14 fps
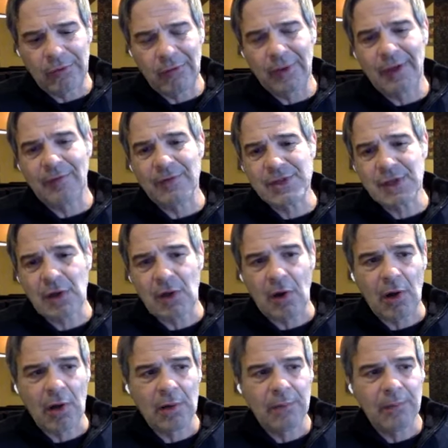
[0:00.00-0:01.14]
So give us a
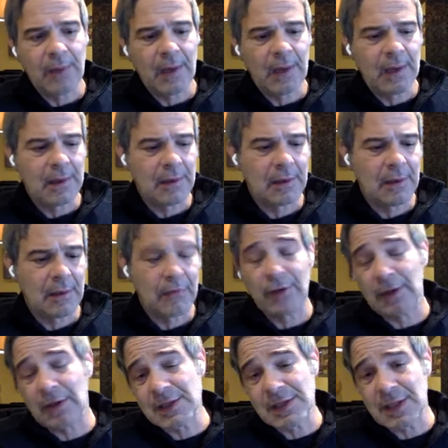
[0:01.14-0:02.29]
call and uh,
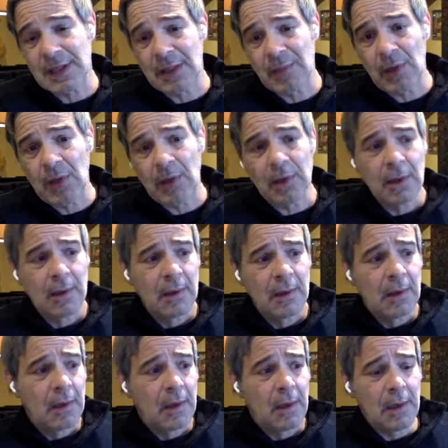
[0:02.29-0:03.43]
send us an email
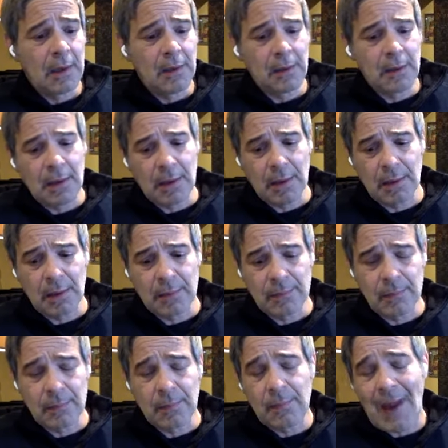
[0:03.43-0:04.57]
and uh,
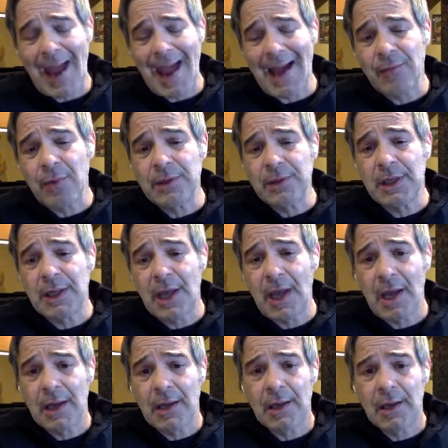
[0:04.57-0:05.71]
add when you
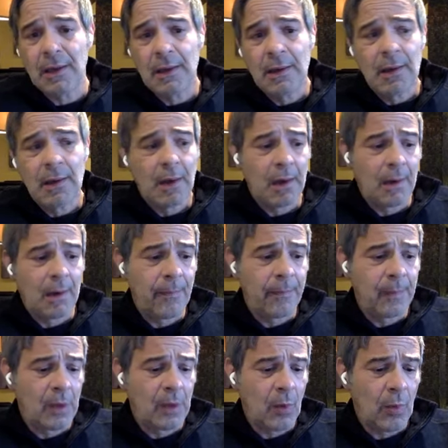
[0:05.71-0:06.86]
can. Um,
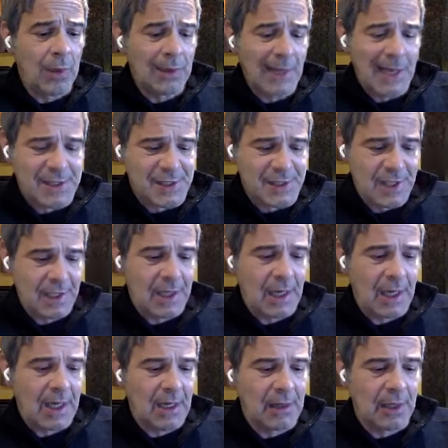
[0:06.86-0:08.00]
you know, one last thing, and,
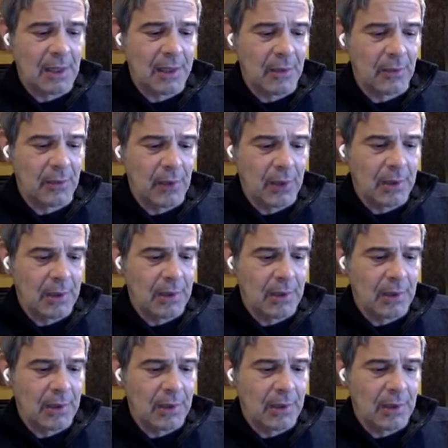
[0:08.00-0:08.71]
and I'll let you run.